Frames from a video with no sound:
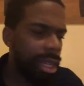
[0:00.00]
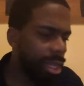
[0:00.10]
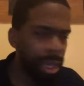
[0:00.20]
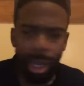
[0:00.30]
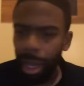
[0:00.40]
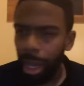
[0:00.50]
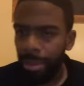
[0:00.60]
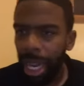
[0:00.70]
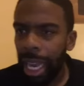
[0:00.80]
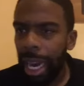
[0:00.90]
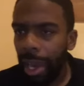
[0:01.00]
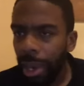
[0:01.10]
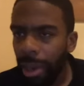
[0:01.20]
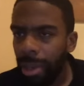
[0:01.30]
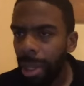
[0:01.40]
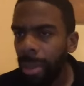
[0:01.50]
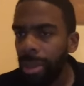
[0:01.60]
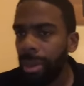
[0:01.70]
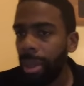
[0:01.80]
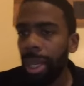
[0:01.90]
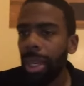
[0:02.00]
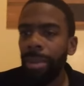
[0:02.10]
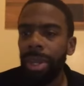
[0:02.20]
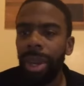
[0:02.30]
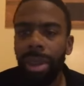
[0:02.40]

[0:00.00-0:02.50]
then you know i mean i gotta go it's almost yeah i've been on,